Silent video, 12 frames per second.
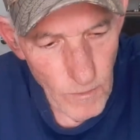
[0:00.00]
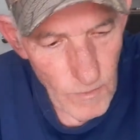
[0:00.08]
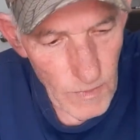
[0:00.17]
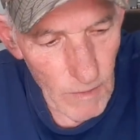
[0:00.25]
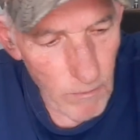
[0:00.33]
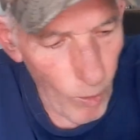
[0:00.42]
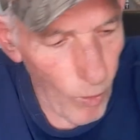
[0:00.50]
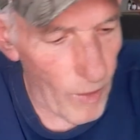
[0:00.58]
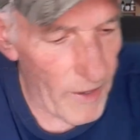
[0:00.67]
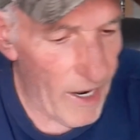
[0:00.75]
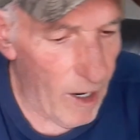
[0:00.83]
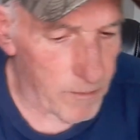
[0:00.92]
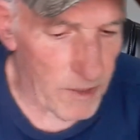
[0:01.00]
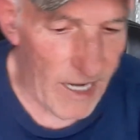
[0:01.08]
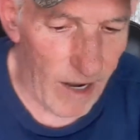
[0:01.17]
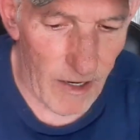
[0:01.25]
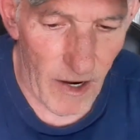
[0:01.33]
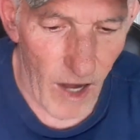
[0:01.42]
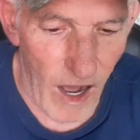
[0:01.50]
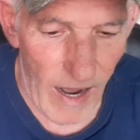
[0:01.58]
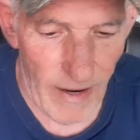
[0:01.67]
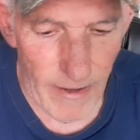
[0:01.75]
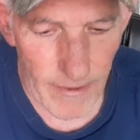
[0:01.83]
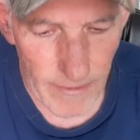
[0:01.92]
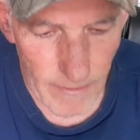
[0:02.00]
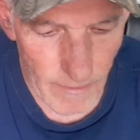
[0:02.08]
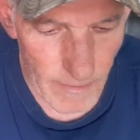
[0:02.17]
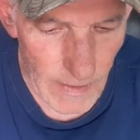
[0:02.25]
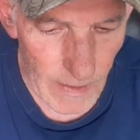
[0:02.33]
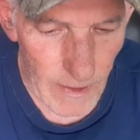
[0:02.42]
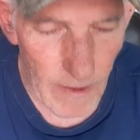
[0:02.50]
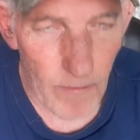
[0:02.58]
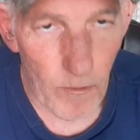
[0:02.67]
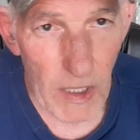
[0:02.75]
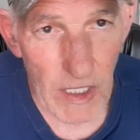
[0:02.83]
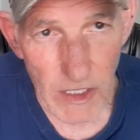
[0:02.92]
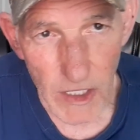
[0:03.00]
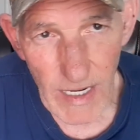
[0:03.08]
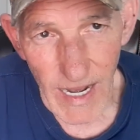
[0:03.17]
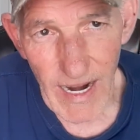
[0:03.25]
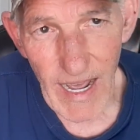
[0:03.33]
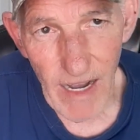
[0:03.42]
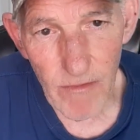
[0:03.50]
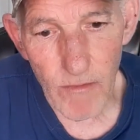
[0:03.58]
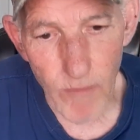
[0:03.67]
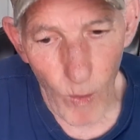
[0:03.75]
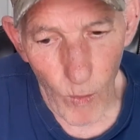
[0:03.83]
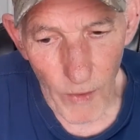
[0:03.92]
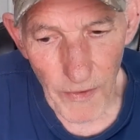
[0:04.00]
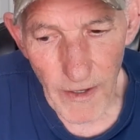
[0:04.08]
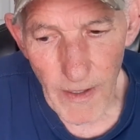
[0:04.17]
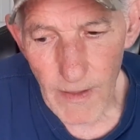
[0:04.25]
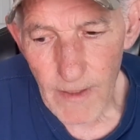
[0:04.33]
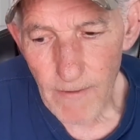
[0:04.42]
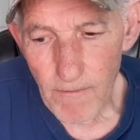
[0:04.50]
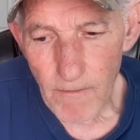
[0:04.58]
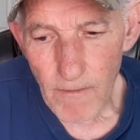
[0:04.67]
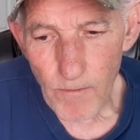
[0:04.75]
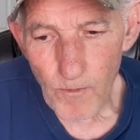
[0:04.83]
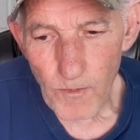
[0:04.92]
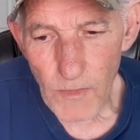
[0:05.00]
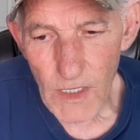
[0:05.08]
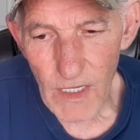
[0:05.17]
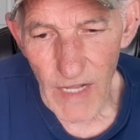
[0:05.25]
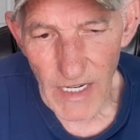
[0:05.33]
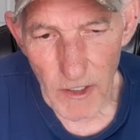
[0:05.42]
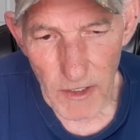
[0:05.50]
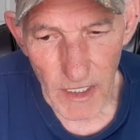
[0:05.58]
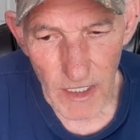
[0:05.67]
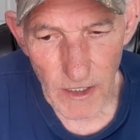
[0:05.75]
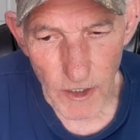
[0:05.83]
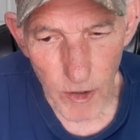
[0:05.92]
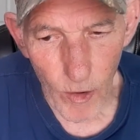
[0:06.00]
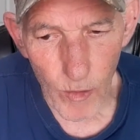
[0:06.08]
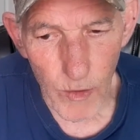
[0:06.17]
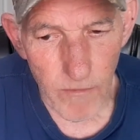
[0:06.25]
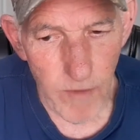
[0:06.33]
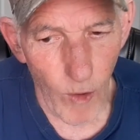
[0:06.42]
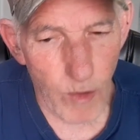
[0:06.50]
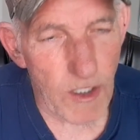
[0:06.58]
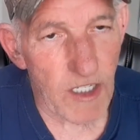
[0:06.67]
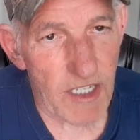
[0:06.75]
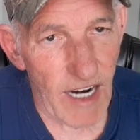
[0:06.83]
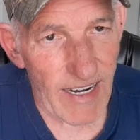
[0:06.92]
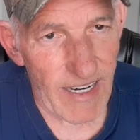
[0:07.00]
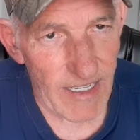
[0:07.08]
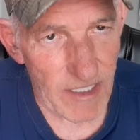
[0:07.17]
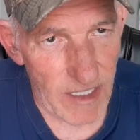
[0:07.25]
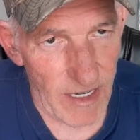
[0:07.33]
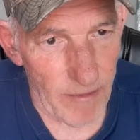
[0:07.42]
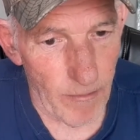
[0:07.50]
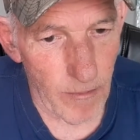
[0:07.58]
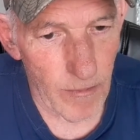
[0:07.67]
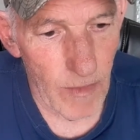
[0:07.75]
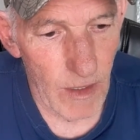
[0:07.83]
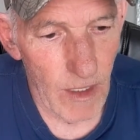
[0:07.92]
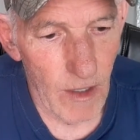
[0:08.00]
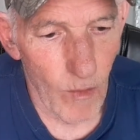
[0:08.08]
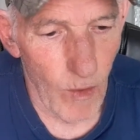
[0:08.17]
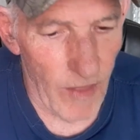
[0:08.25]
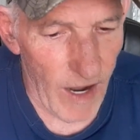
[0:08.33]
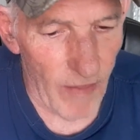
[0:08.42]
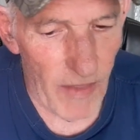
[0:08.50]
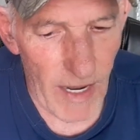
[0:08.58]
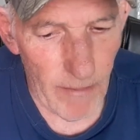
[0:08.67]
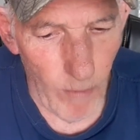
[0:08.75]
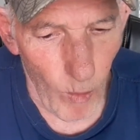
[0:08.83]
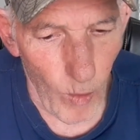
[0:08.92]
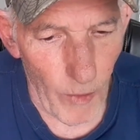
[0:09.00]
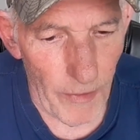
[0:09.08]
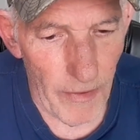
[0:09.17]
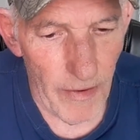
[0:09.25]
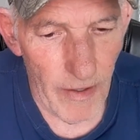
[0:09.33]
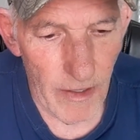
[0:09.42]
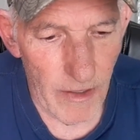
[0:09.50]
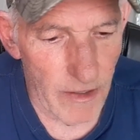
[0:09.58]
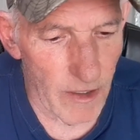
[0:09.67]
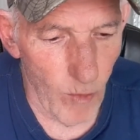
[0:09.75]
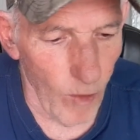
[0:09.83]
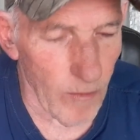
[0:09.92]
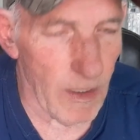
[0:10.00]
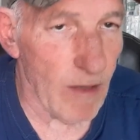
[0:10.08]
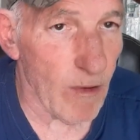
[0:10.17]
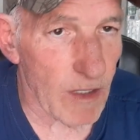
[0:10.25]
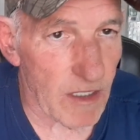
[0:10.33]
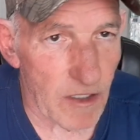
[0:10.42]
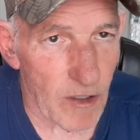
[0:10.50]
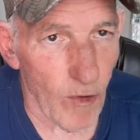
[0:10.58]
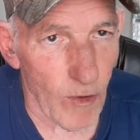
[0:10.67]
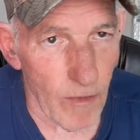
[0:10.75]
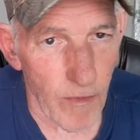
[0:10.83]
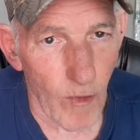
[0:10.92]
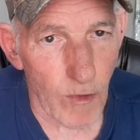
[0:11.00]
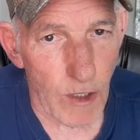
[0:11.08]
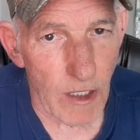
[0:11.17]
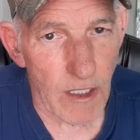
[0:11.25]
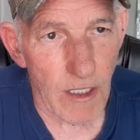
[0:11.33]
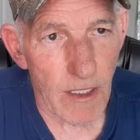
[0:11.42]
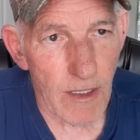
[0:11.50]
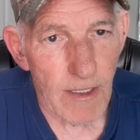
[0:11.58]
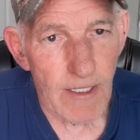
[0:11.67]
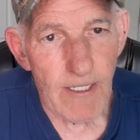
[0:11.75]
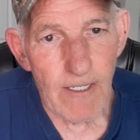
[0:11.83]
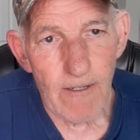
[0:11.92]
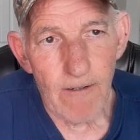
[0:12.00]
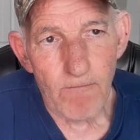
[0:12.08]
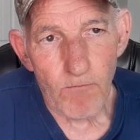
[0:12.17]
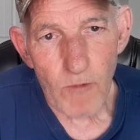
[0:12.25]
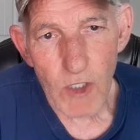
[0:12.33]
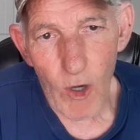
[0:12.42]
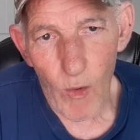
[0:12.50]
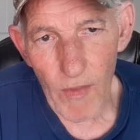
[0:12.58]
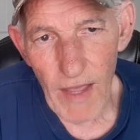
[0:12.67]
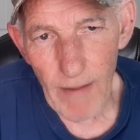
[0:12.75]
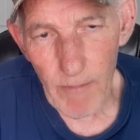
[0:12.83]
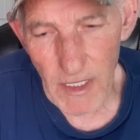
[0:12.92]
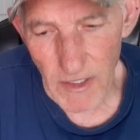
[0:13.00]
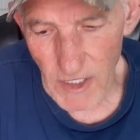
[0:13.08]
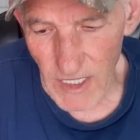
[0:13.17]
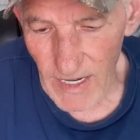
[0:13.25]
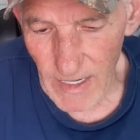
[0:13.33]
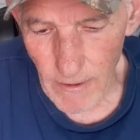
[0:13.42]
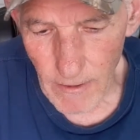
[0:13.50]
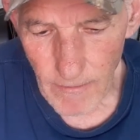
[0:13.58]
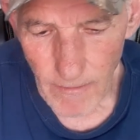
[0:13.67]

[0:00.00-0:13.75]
board helps out a lot, because you got to have a board that you can control the voltage, like I said. Without that board, you won't be able to control your voltage. So with that being said,